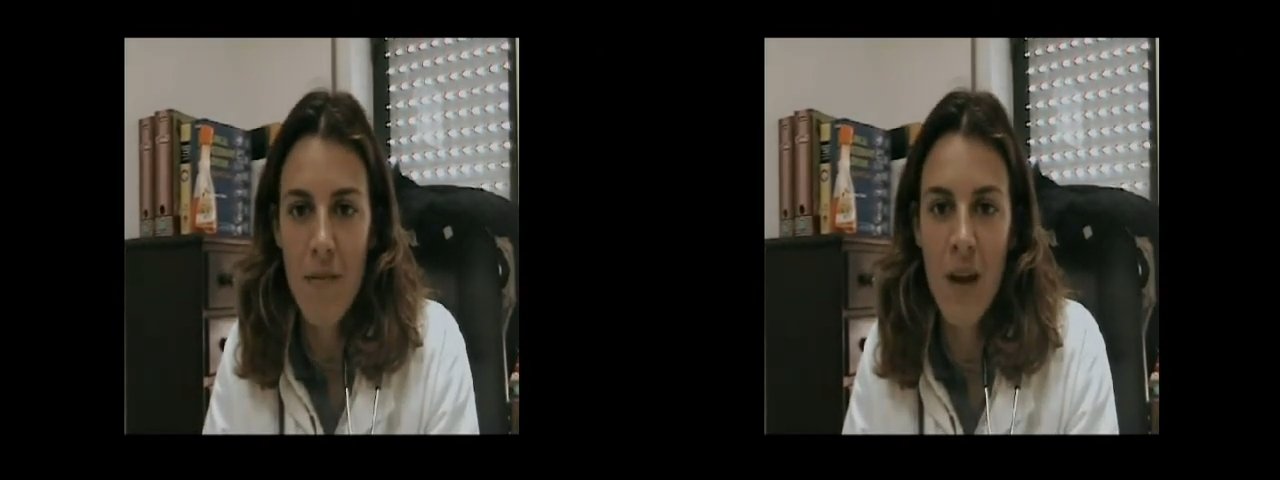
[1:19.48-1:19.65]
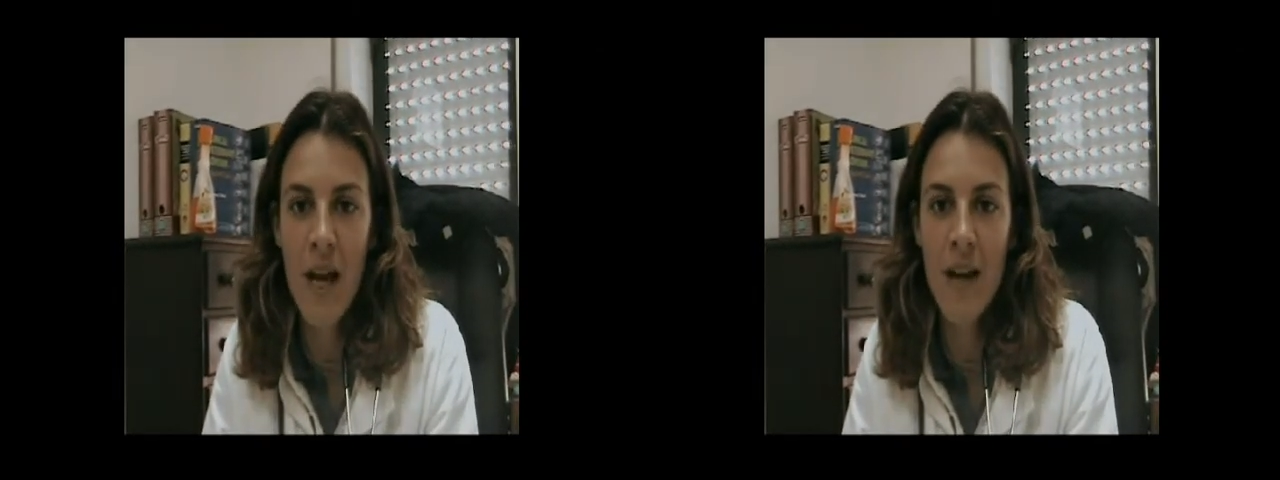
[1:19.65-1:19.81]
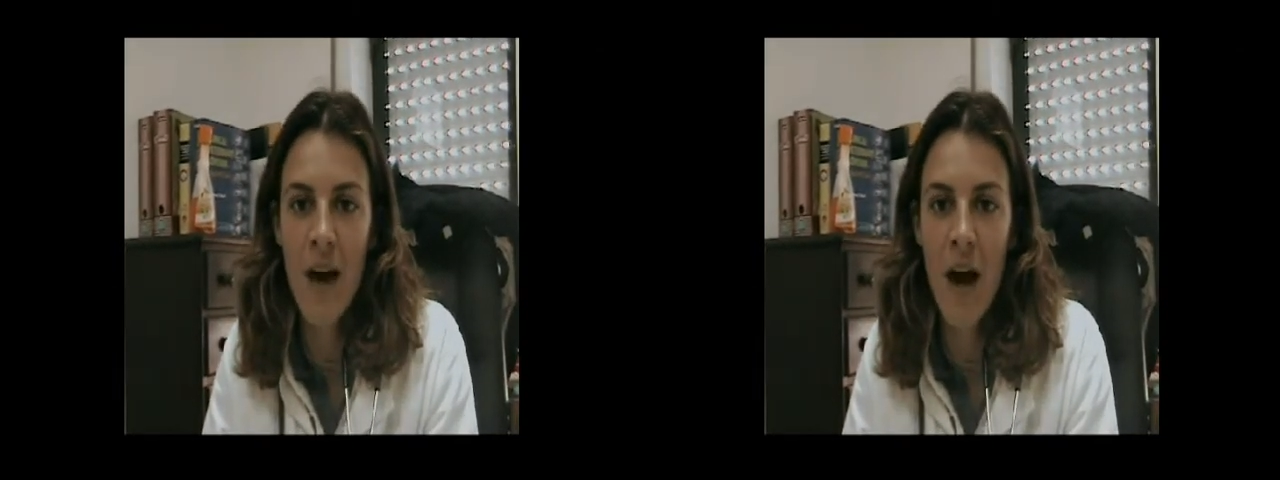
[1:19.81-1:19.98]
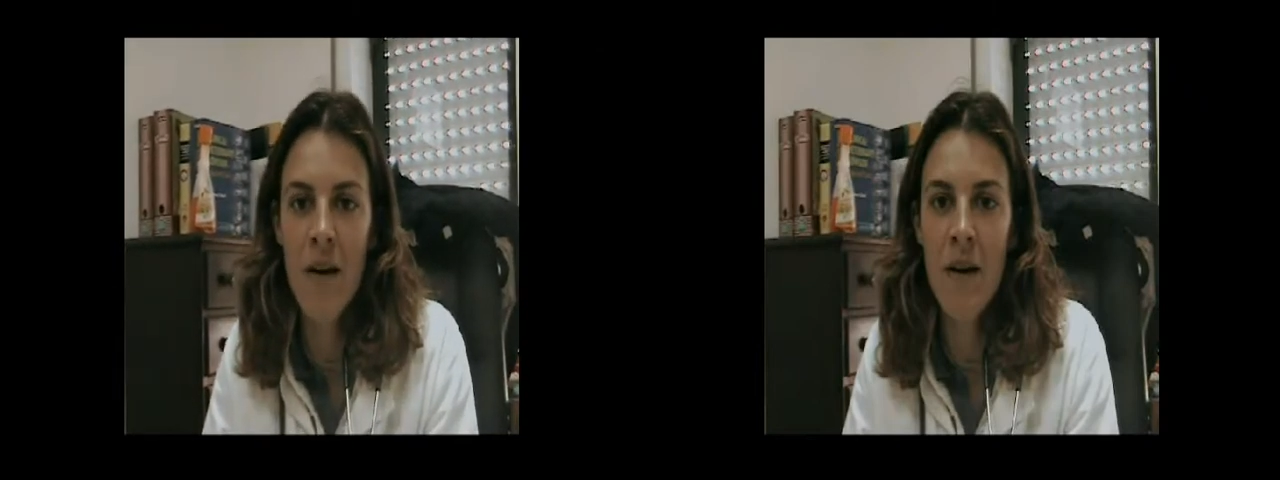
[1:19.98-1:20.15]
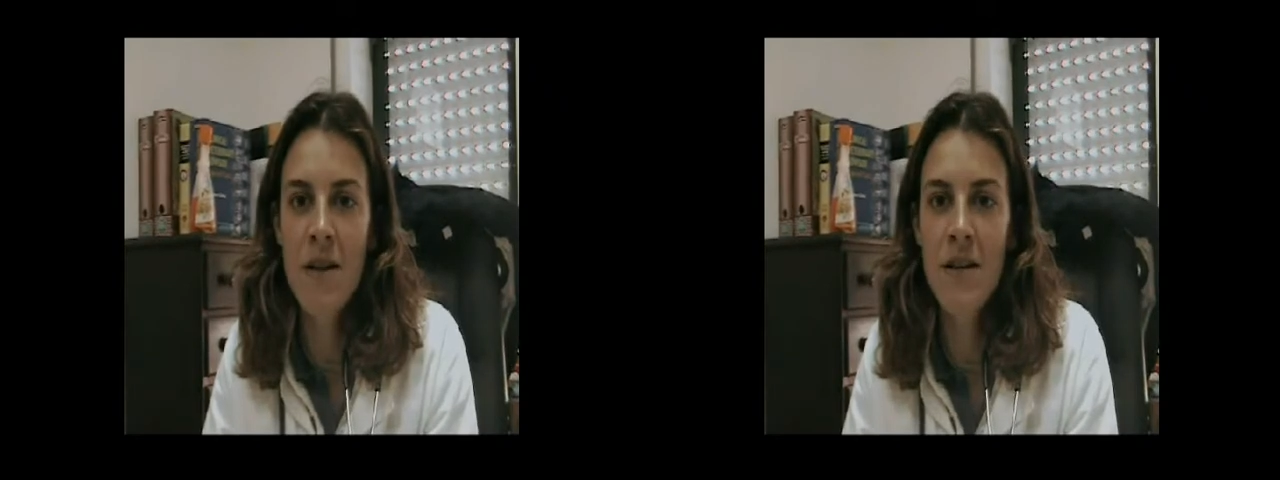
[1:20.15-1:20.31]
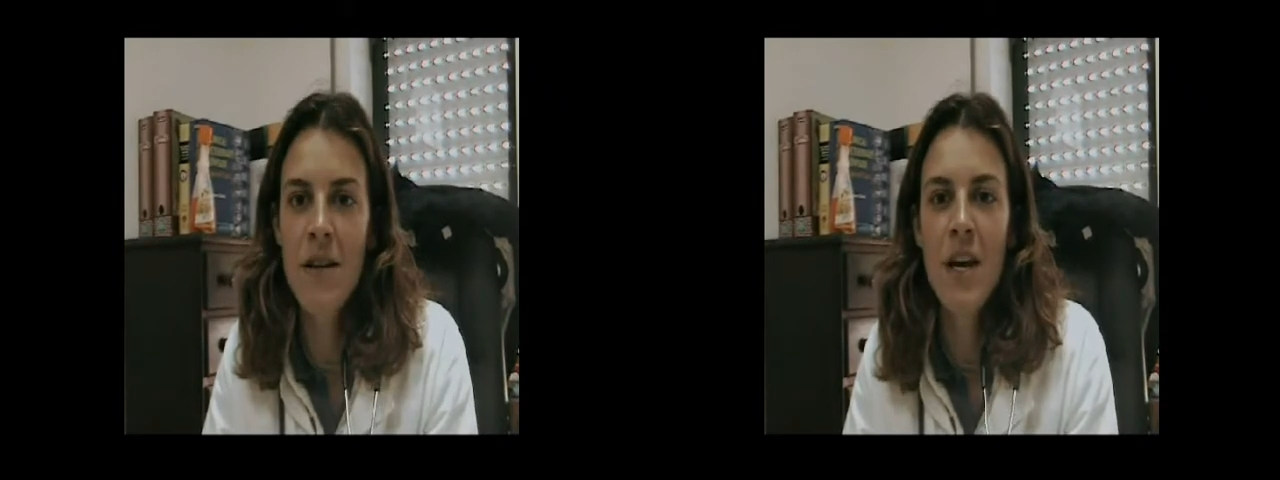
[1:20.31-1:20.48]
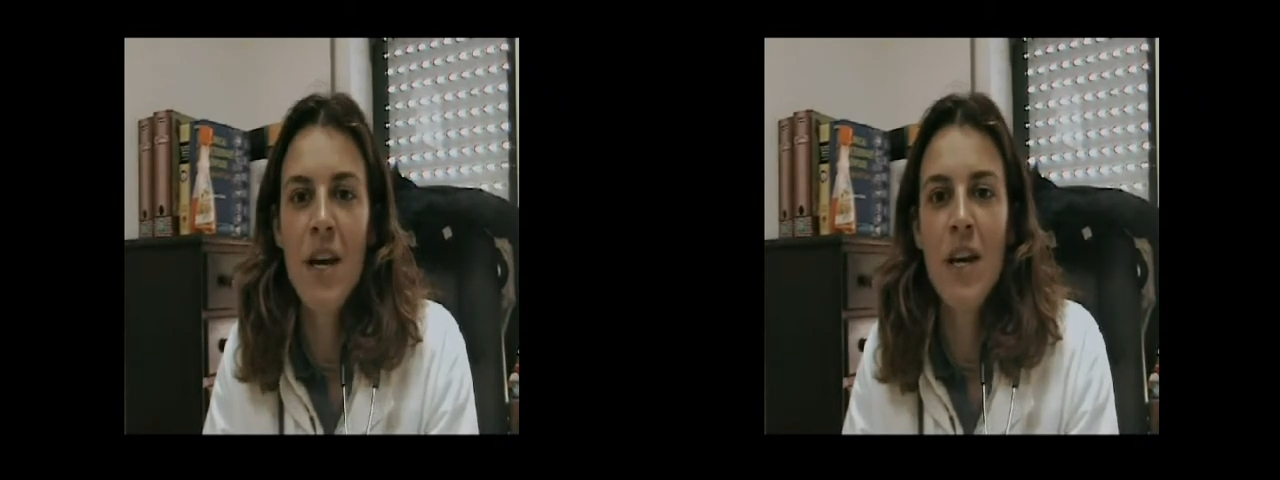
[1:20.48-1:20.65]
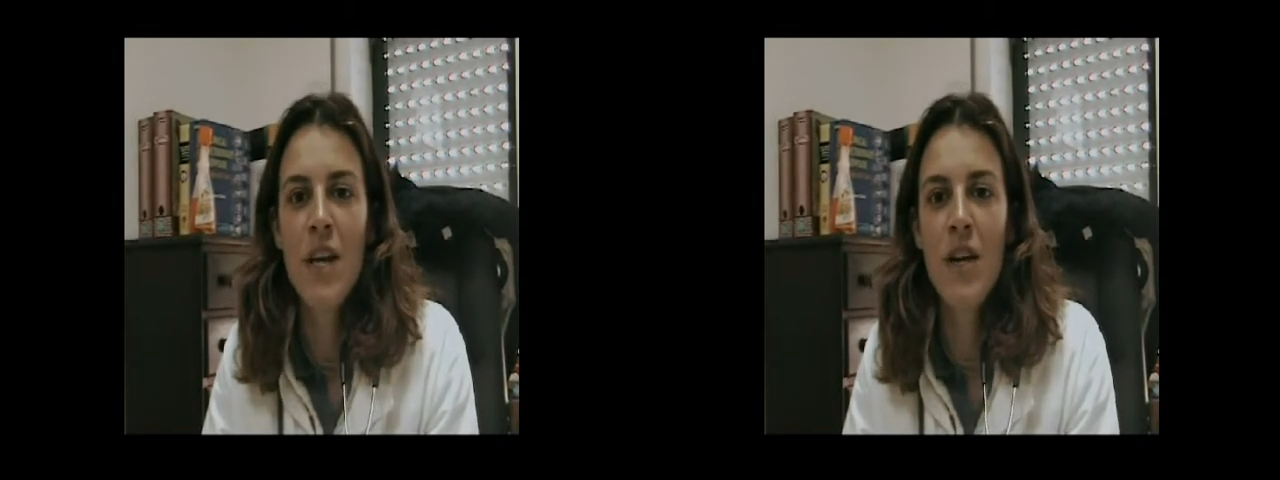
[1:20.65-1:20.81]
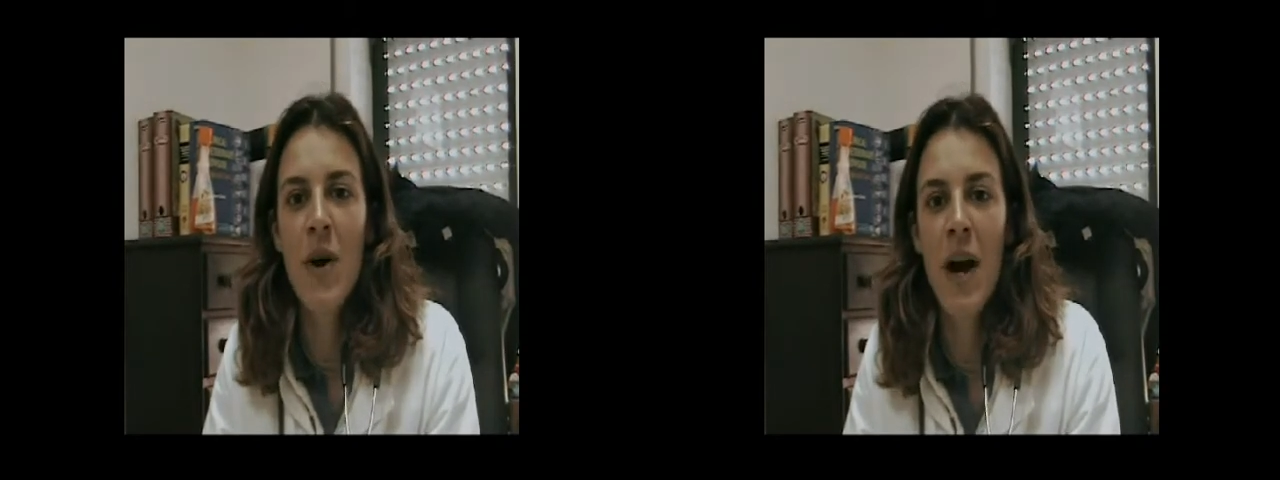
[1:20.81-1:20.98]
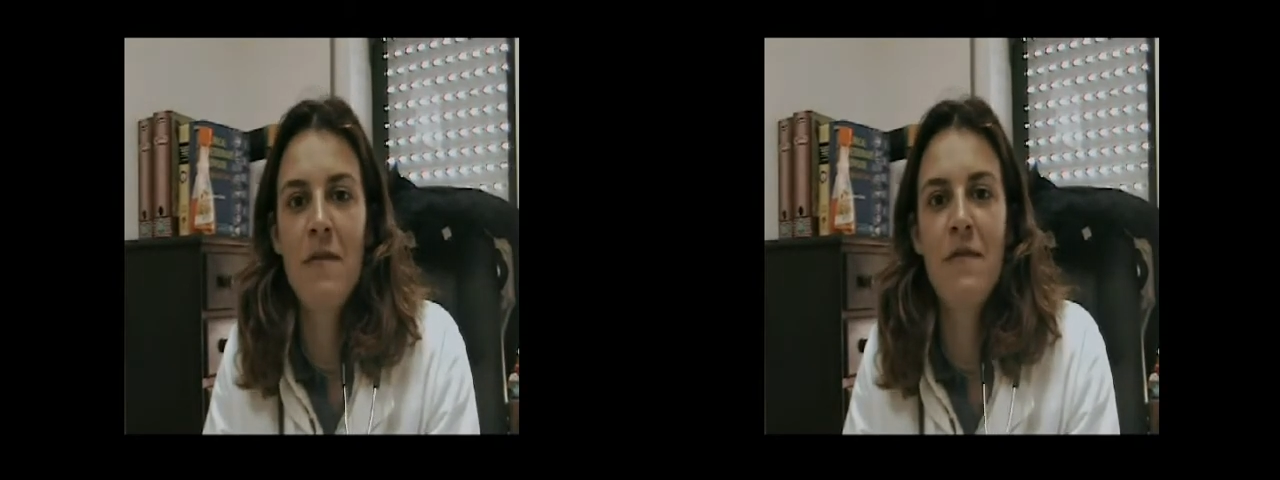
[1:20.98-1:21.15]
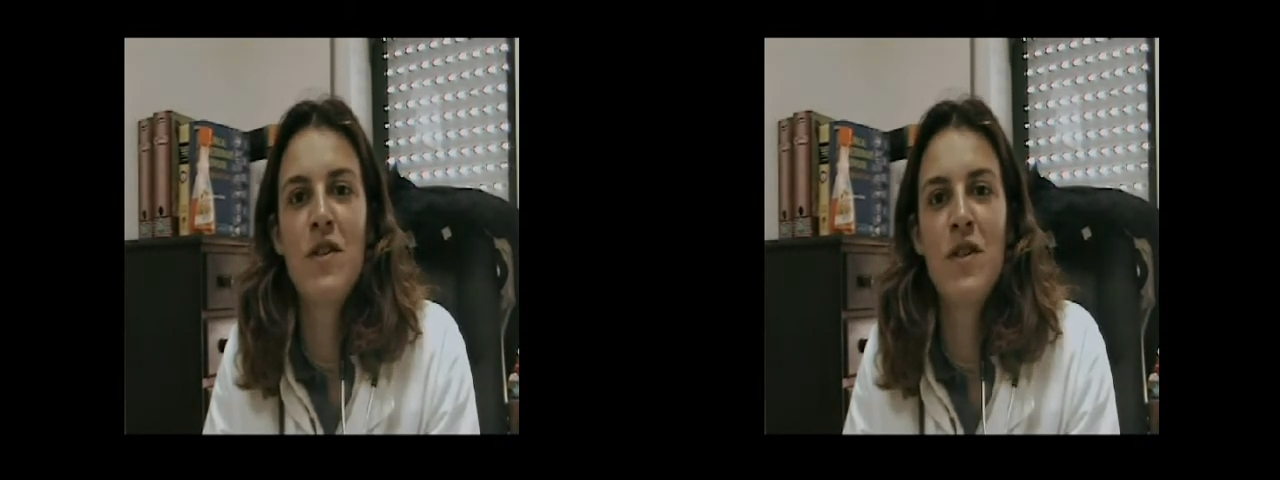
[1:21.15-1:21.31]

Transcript: and Ireland, you have